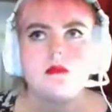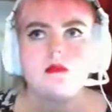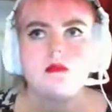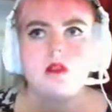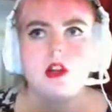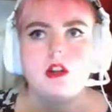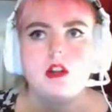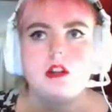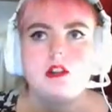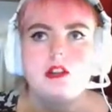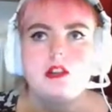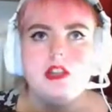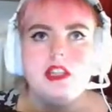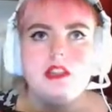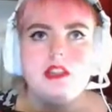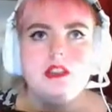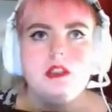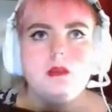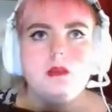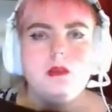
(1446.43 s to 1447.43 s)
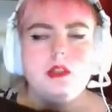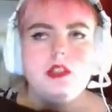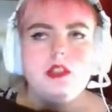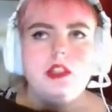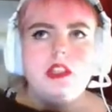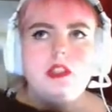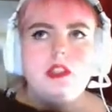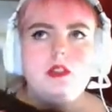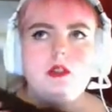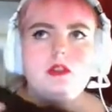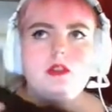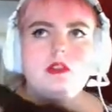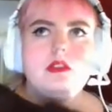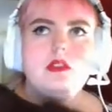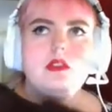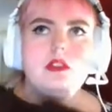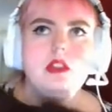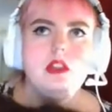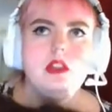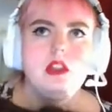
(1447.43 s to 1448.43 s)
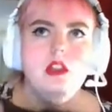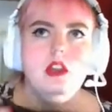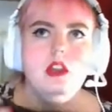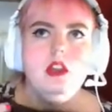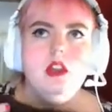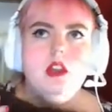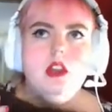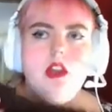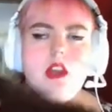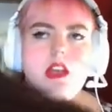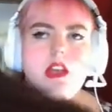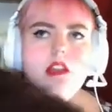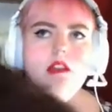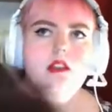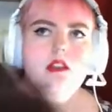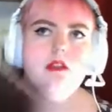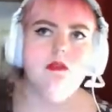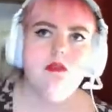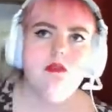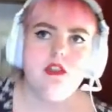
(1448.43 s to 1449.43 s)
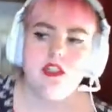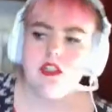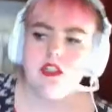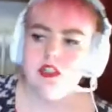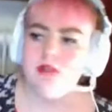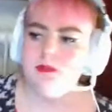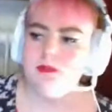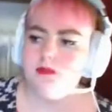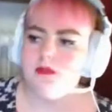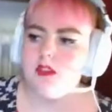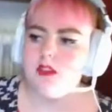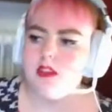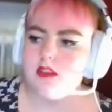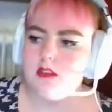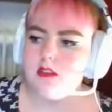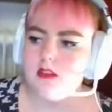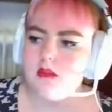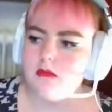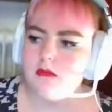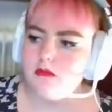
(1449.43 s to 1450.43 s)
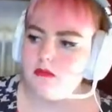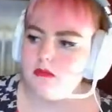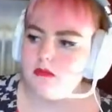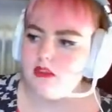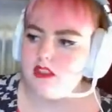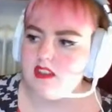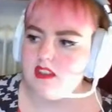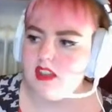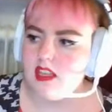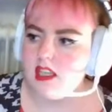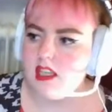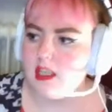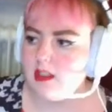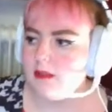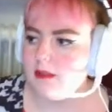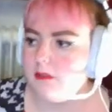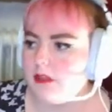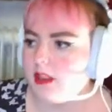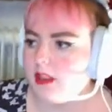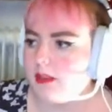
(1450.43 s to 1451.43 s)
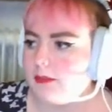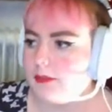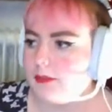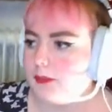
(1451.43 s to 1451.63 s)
are connected, but they don't actively say anything.